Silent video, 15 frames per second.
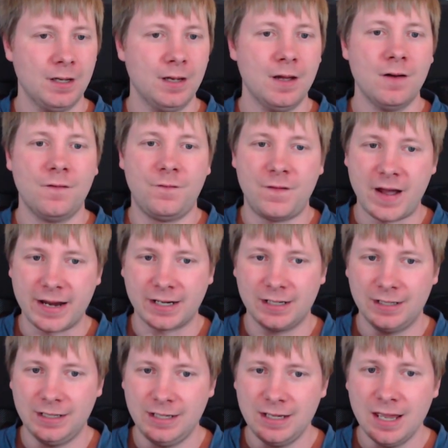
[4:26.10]

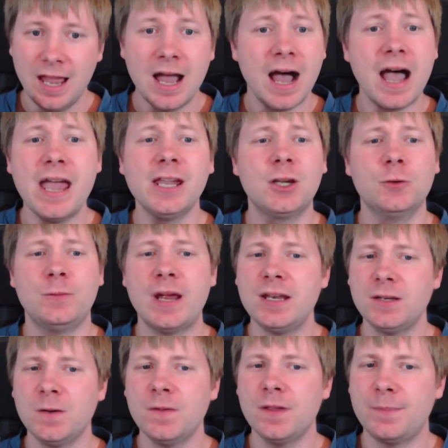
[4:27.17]
Finally, I
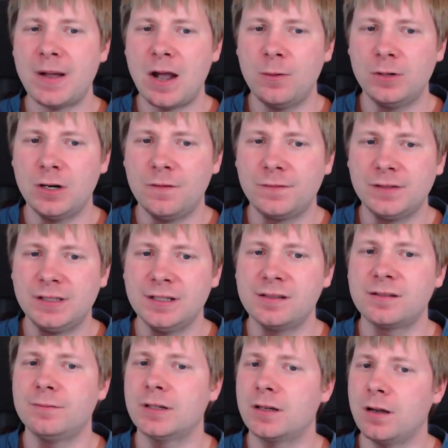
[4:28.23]
grant you the power of
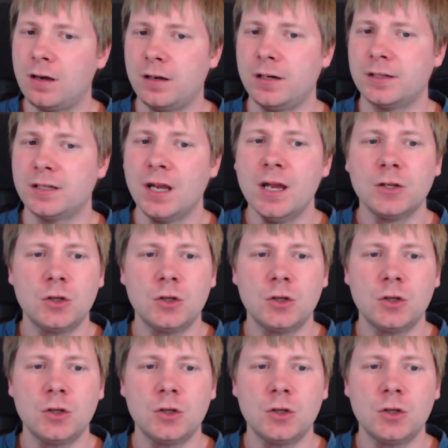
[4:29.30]
disregard.